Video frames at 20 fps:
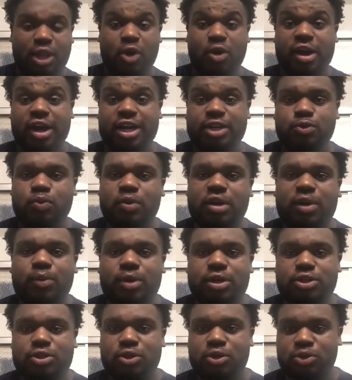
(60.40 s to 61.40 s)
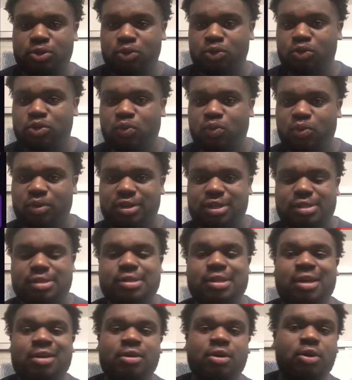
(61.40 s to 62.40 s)
Now guys, what I want you to do to win
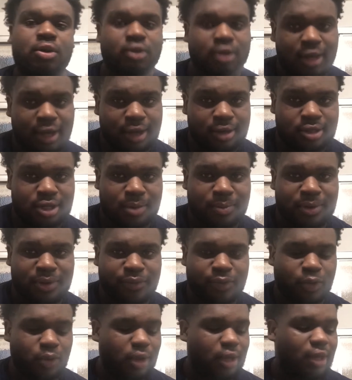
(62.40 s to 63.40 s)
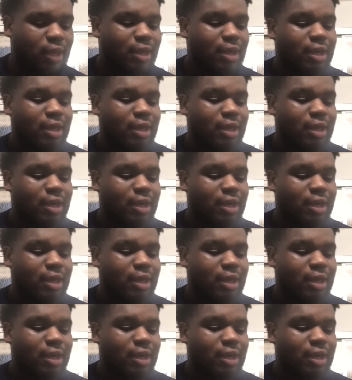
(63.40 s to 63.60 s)
this $10 Cash App giveaway